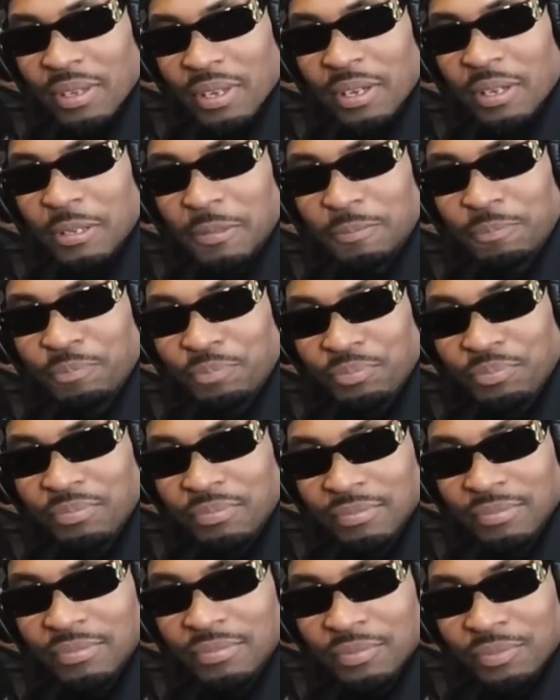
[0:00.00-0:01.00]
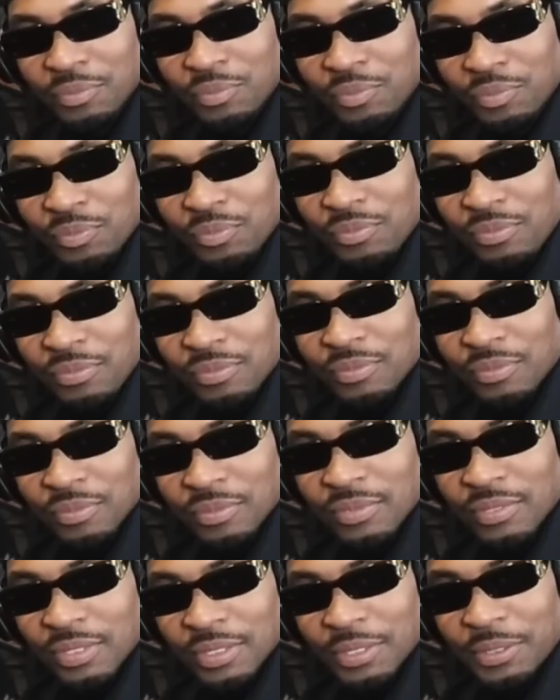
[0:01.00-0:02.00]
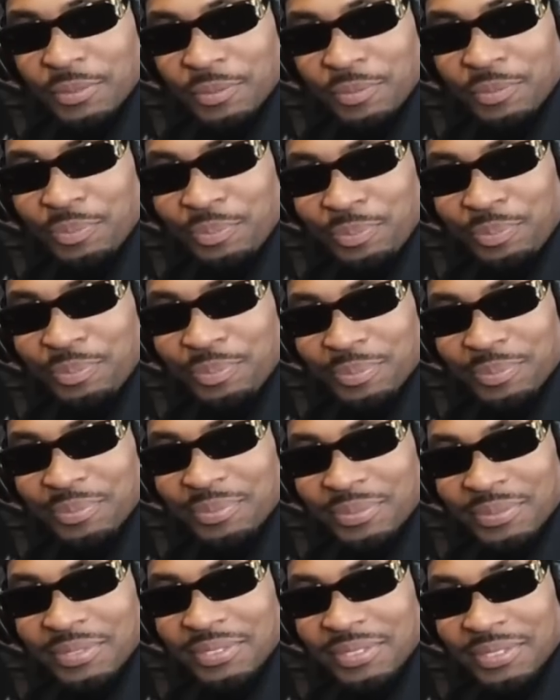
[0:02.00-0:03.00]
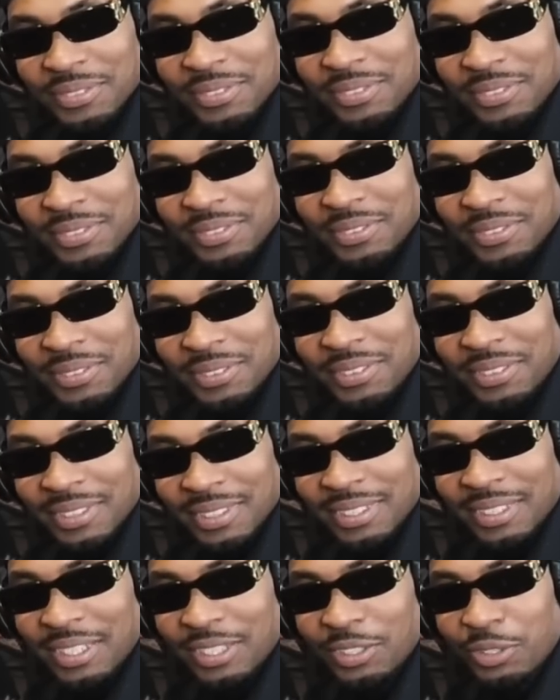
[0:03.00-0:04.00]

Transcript: Yeah. It's like, like you know, the wrestler Rikishi. Mm-mm. No.